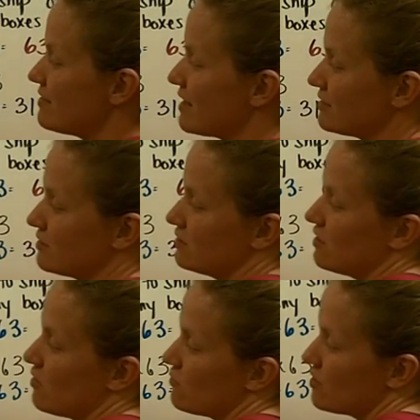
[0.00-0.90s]
That's
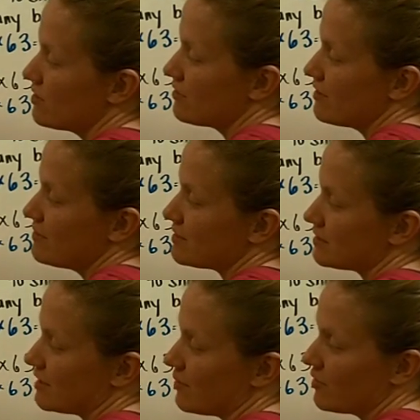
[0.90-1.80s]
lower than
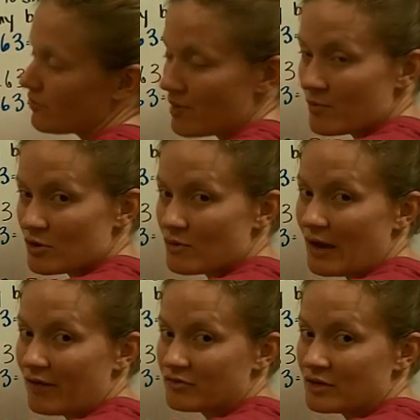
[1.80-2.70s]
this number. Remember, you
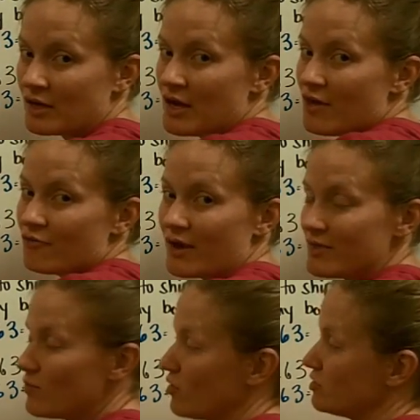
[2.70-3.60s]
have to
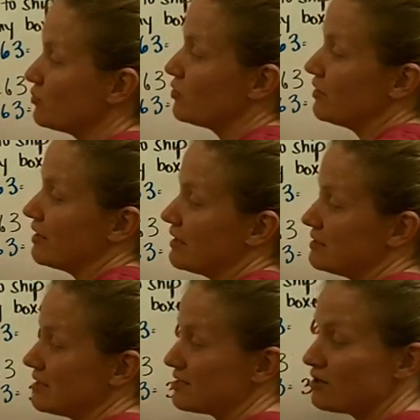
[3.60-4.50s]
find the multiple that
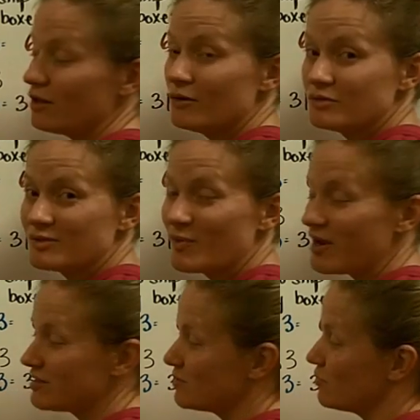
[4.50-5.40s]
gets as close
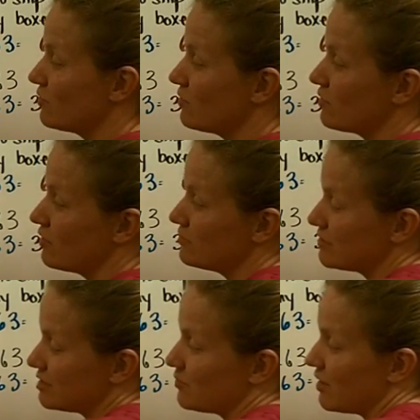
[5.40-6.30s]

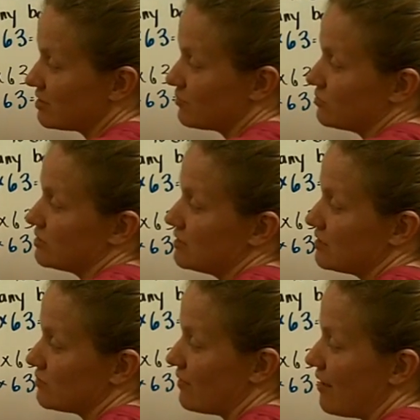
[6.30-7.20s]
as possible to
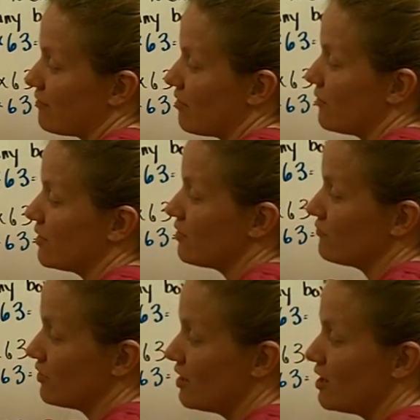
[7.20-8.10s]
this without going
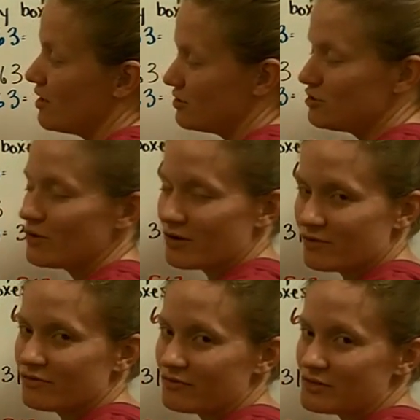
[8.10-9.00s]
over.
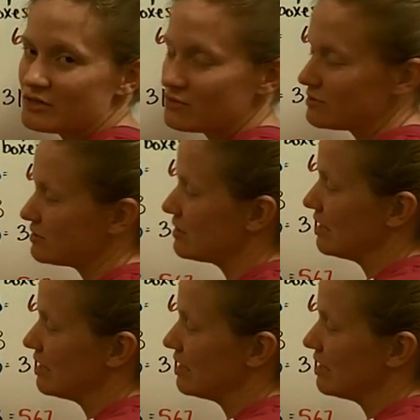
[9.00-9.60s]
252 is